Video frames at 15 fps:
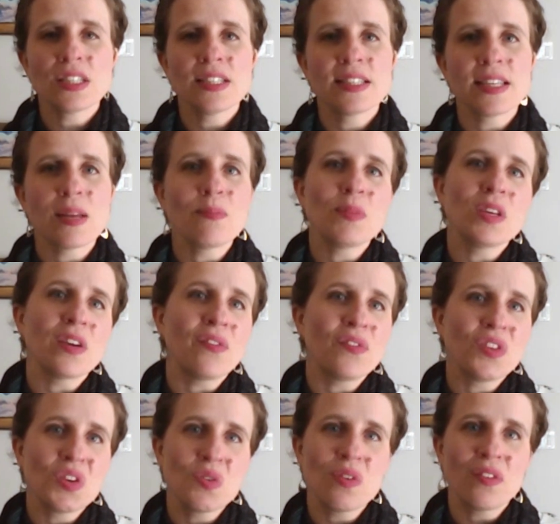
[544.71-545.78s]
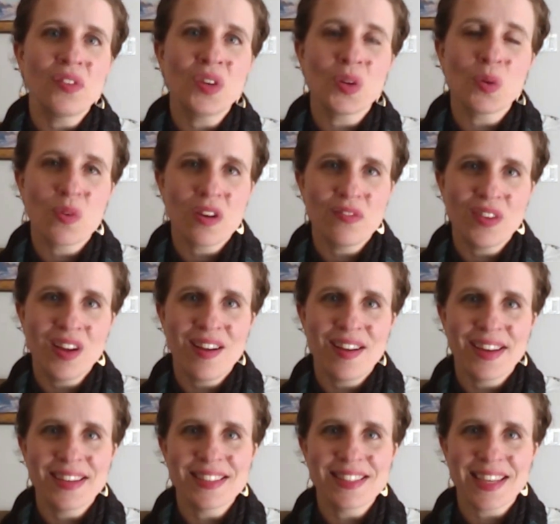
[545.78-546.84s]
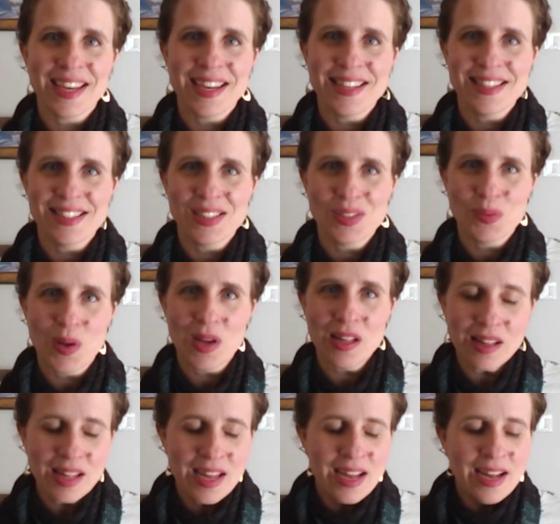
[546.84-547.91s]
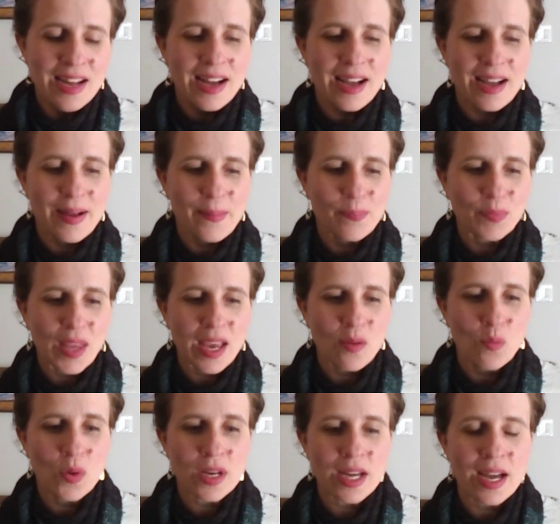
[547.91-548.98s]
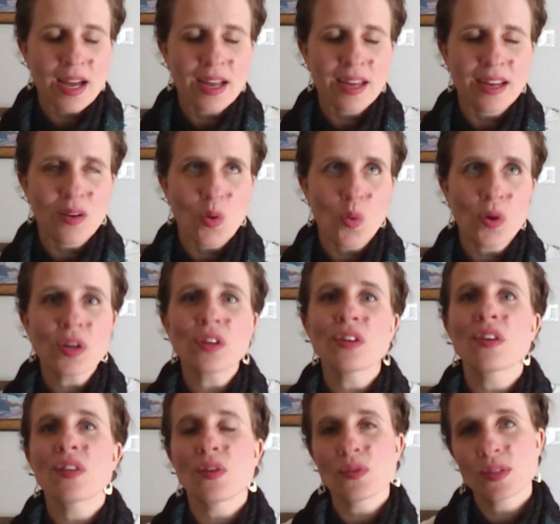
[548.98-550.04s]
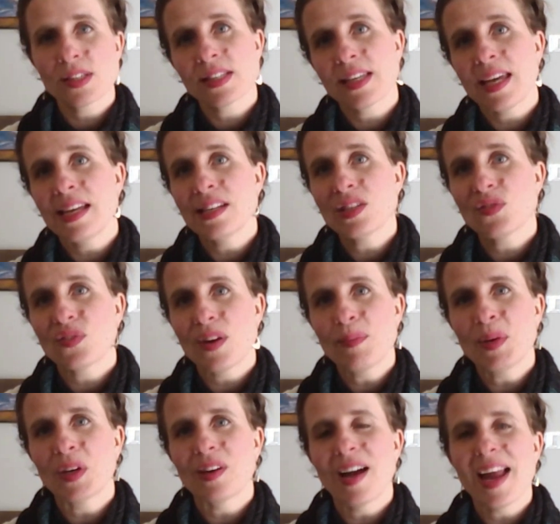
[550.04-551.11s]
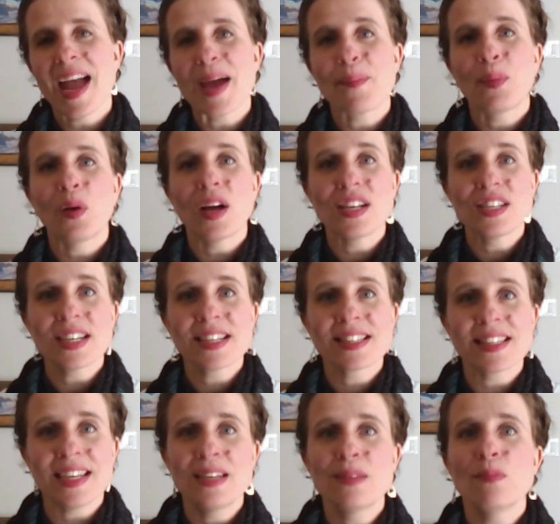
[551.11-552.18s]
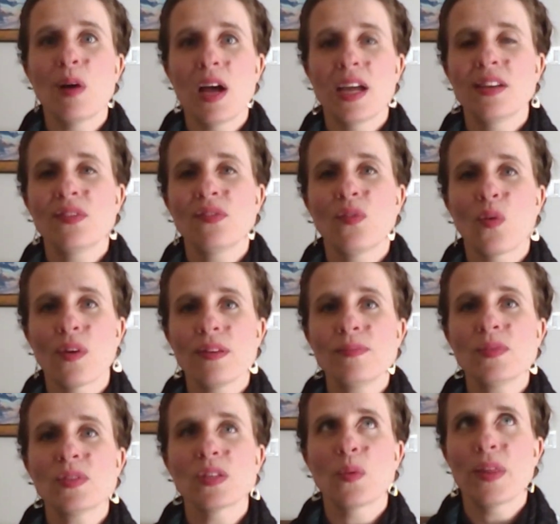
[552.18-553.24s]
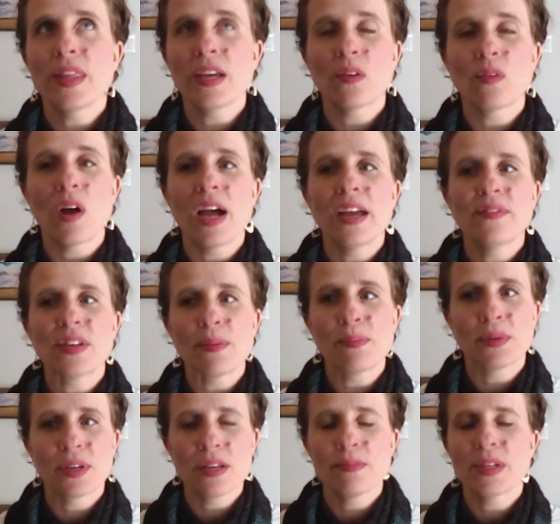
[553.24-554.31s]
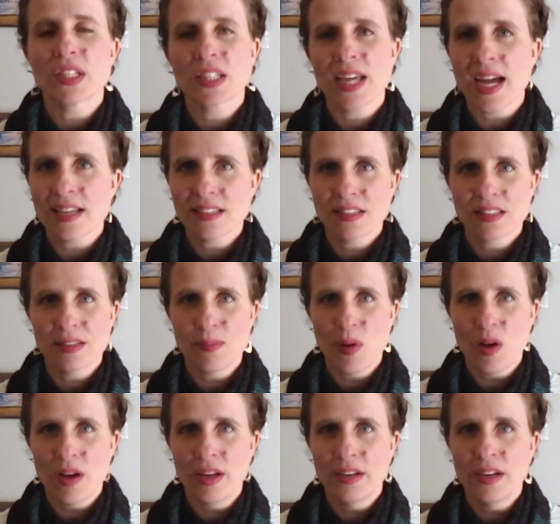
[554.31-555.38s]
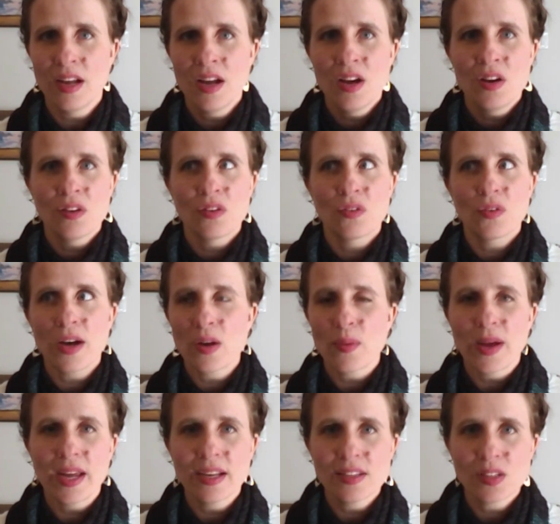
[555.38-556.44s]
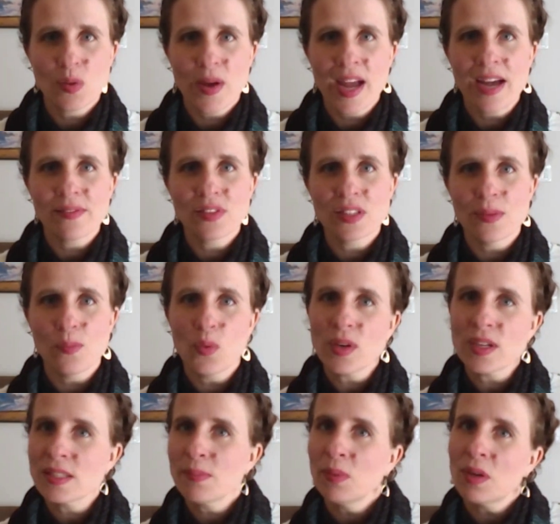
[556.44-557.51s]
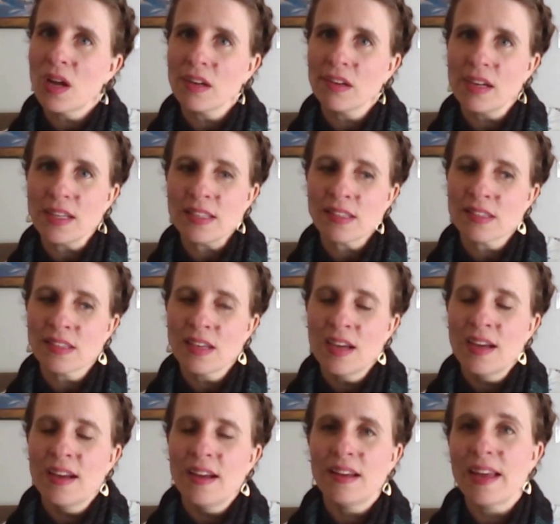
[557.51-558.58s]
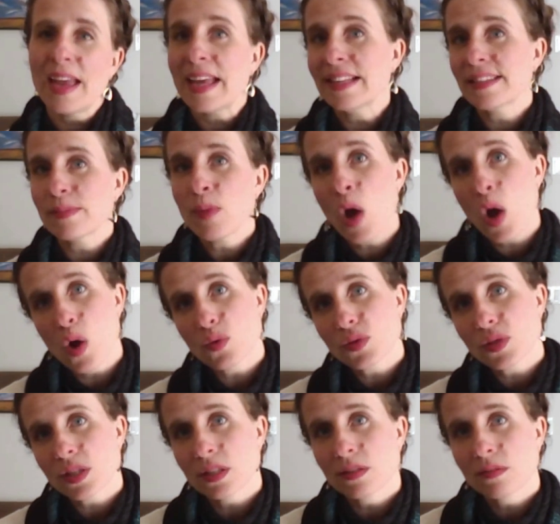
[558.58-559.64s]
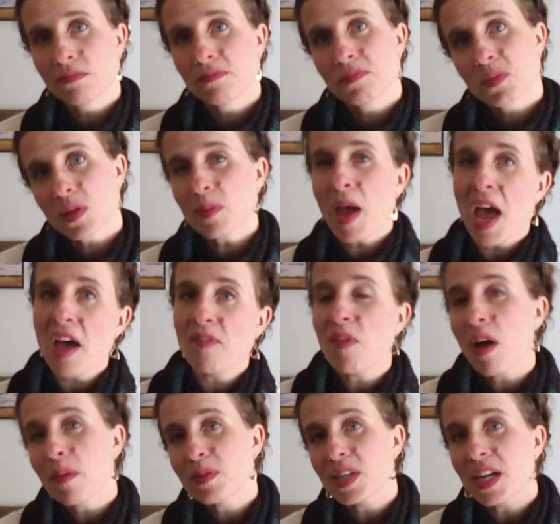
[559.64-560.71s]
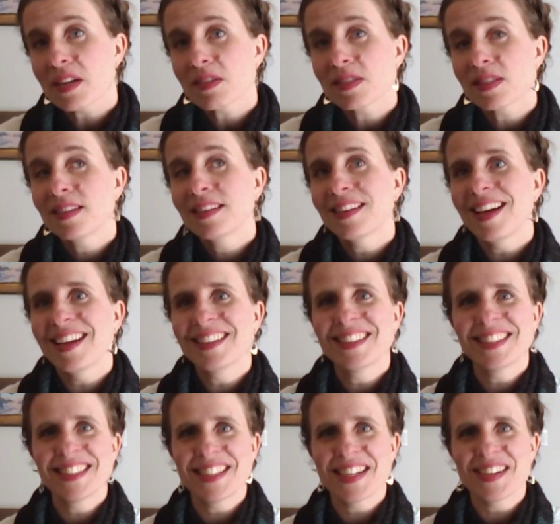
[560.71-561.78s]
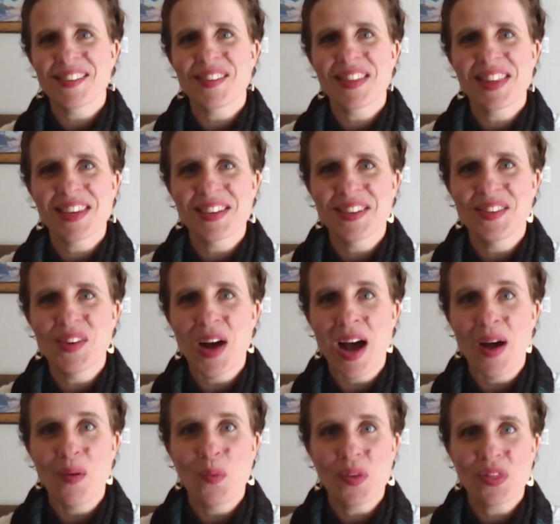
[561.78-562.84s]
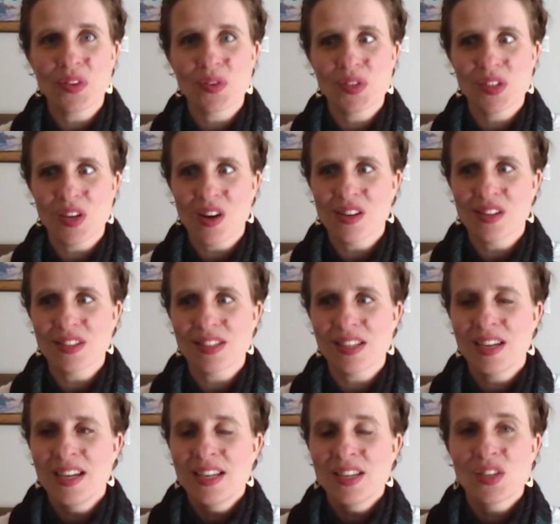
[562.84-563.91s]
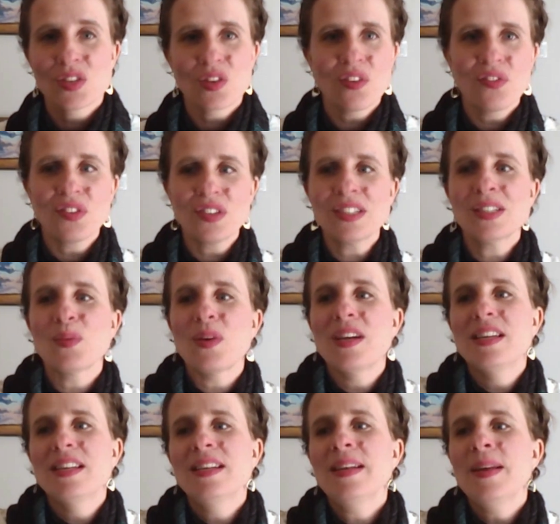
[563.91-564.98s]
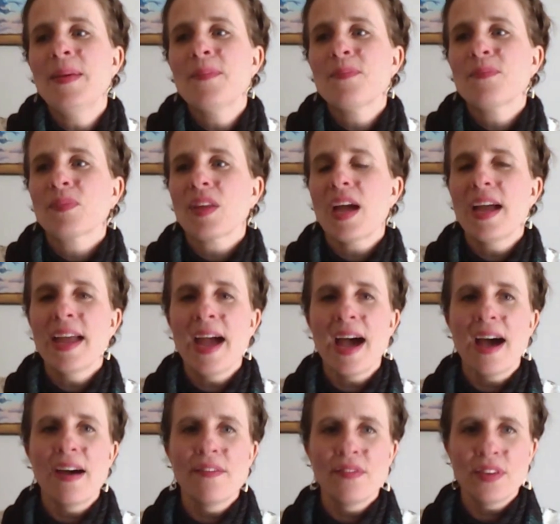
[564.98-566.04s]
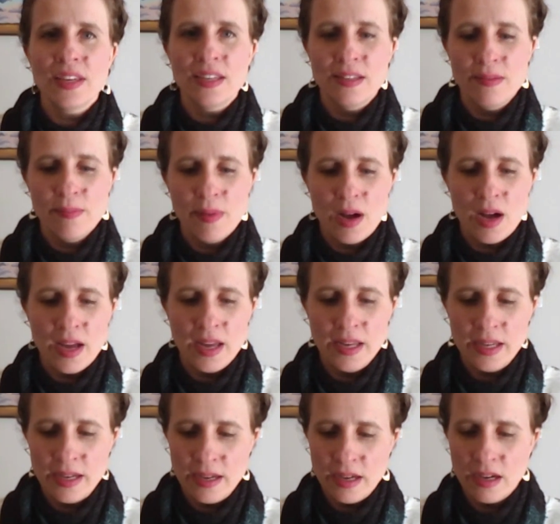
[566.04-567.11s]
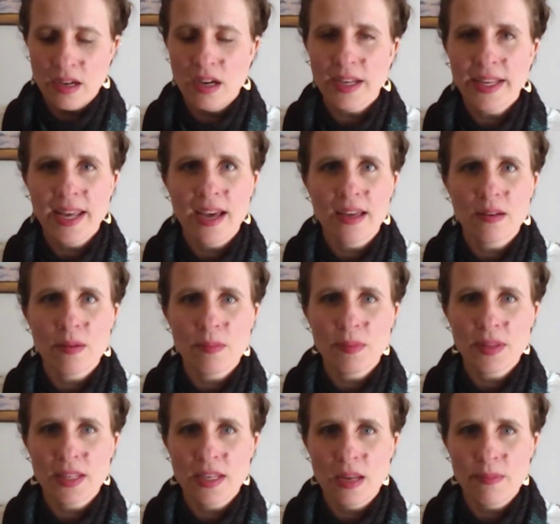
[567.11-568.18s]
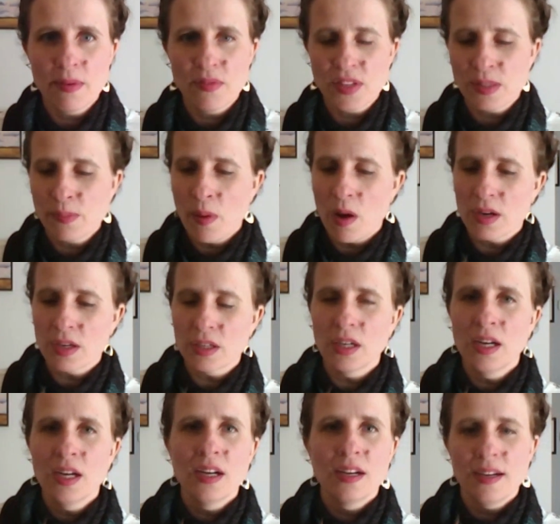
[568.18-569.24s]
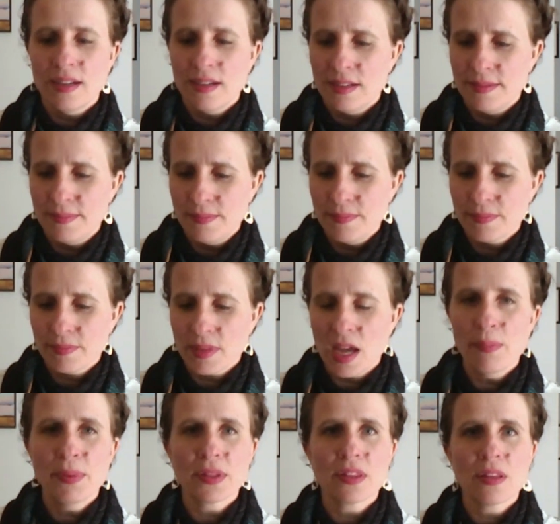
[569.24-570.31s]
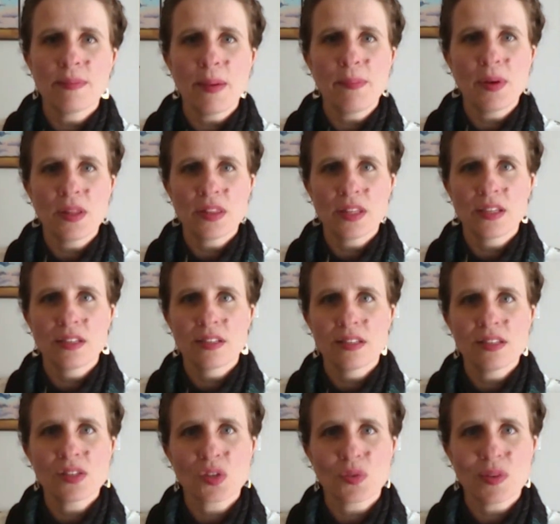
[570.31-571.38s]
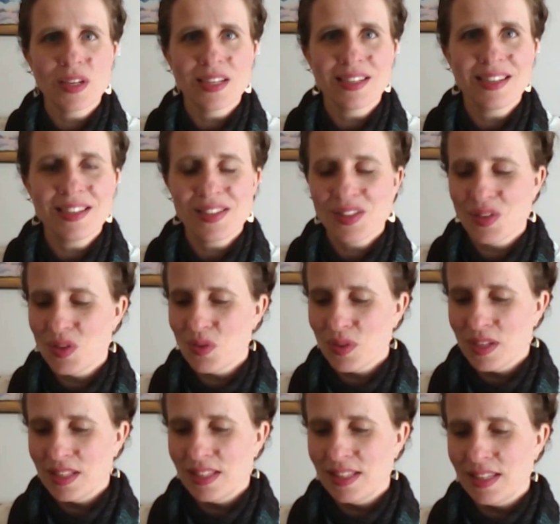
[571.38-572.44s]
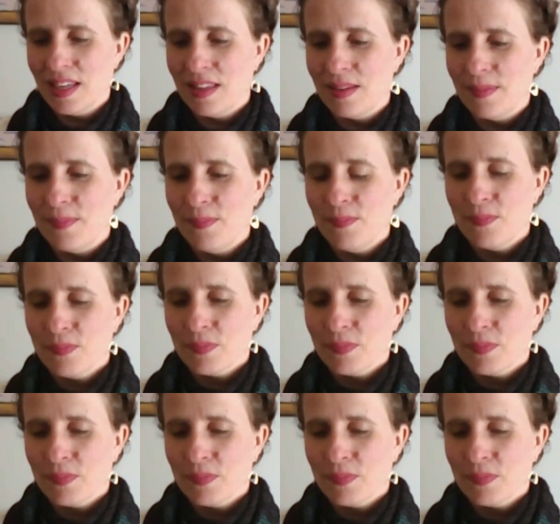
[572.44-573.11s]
she sent me a few of her one-of-a-kind skeins as well. And when I ordered those skeins from her, I had projects in mind for them. So when they arrived, I pretty much cast them on right away. So I have some works in progress and some hose, some half objects to share with you with those yarns. So the first one I have in my, I can't remember the name of this potter. I'll put them up on the screen so you can see them.